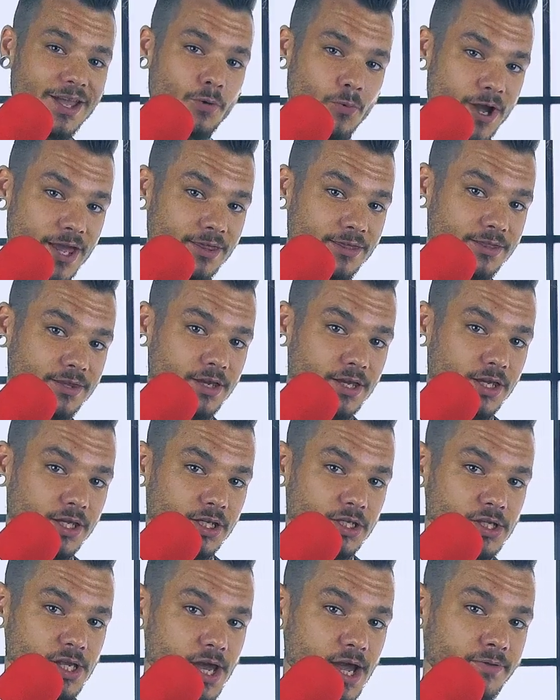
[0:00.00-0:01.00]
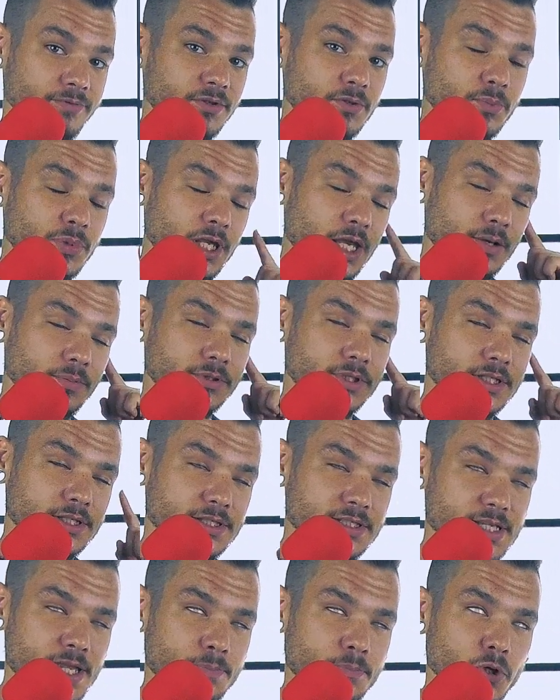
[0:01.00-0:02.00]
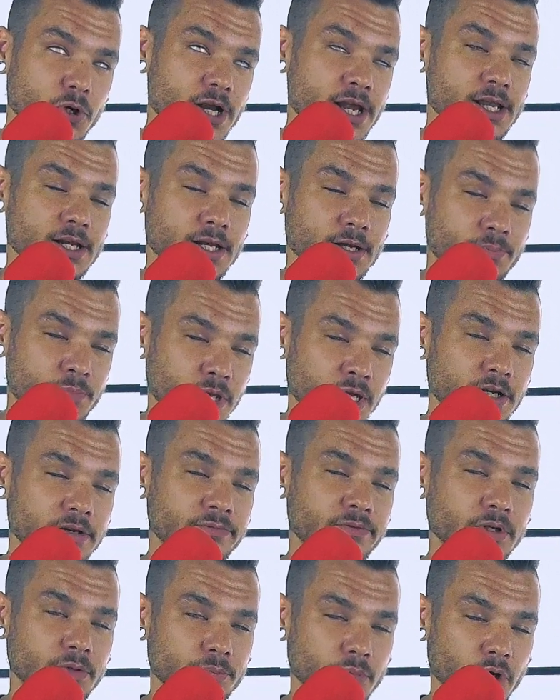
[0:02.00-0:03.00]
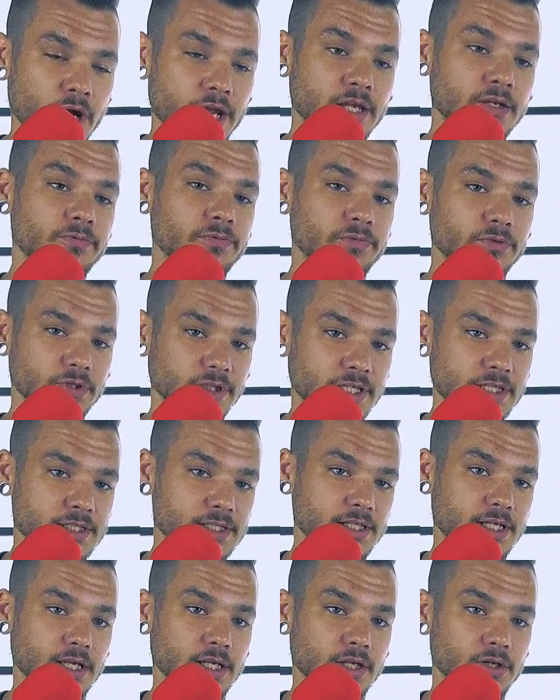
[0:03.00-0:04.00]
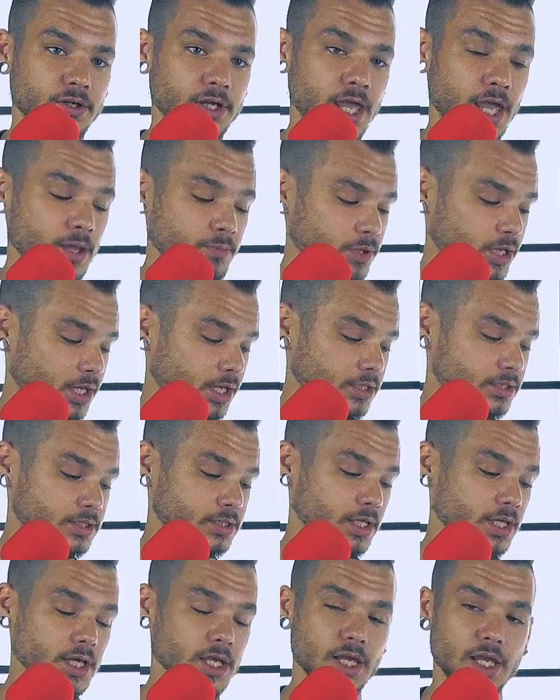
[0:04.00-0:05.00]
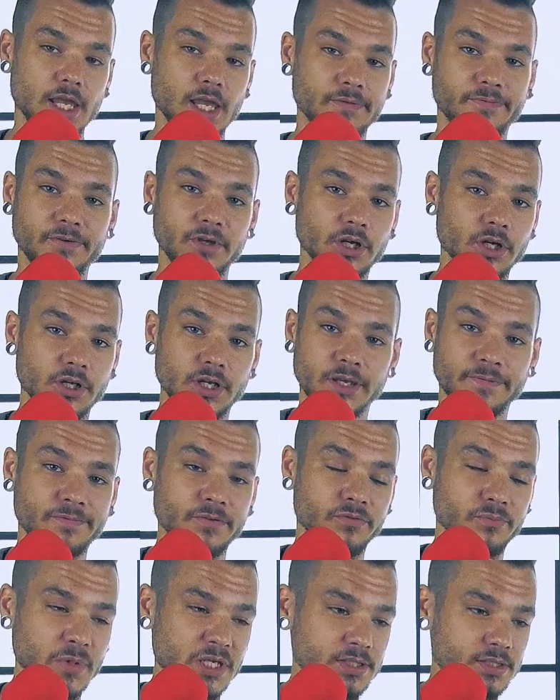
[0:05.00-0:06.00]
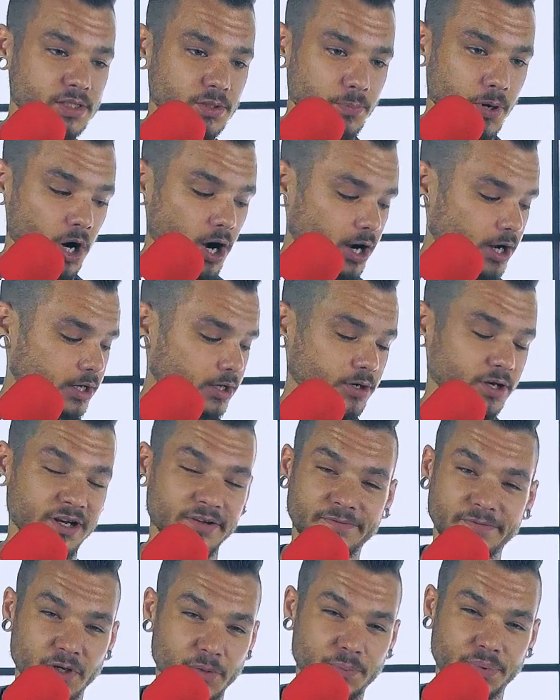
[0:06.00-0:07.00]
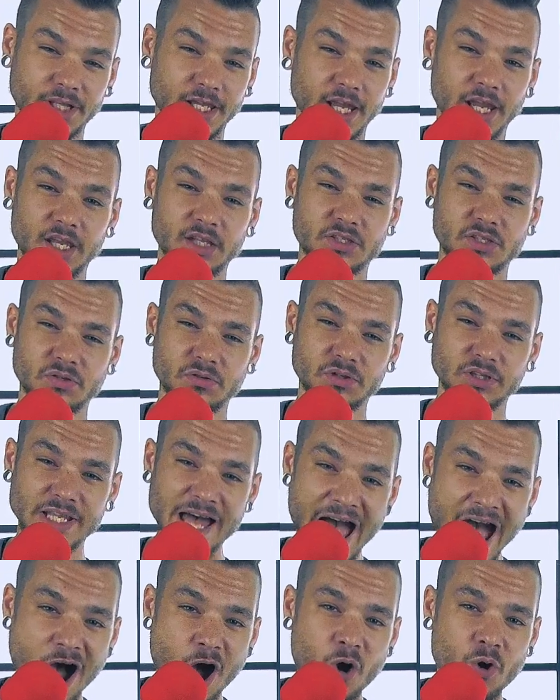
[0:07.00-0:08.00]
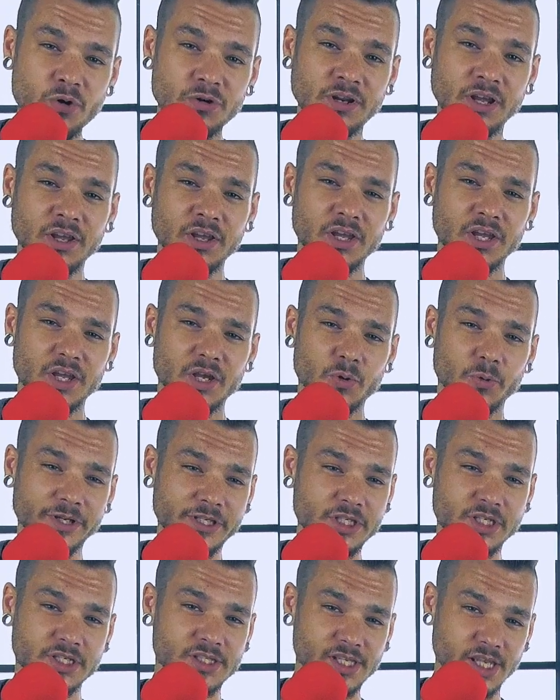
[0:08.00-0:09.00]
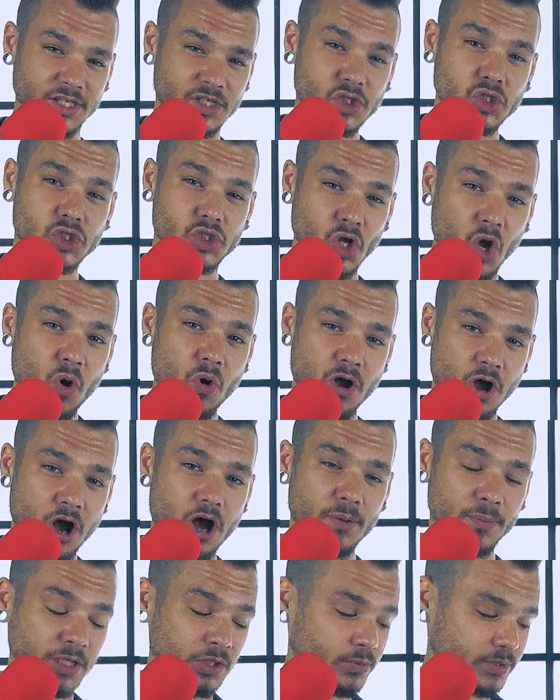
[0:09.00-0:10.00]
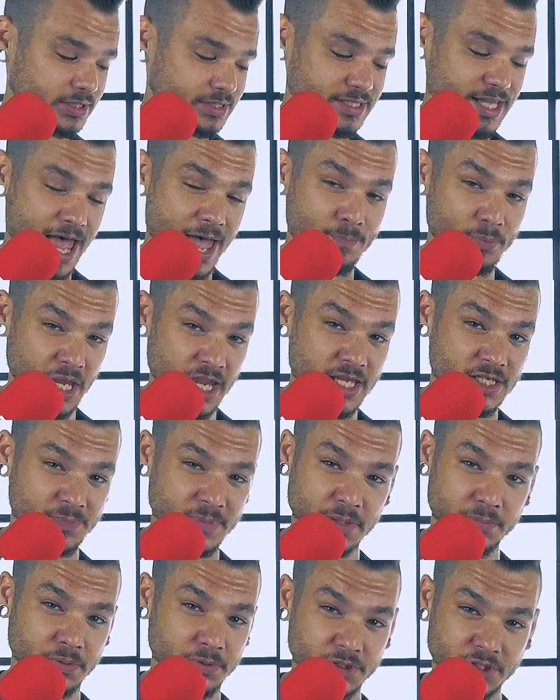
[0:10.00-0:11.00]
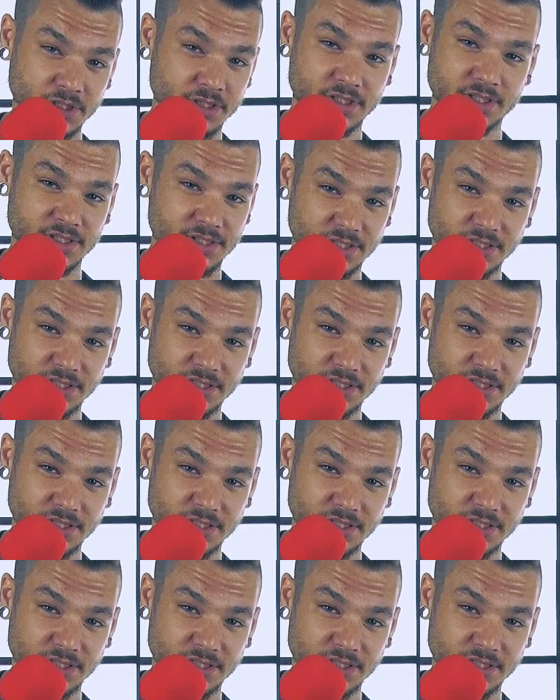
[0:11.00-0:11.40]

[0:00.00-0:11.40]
with. You have to be able to separate a bit of your brain for listening, okay? Because if you've missed a part, or if you're playing too loud, which is like so common with slap bass, people just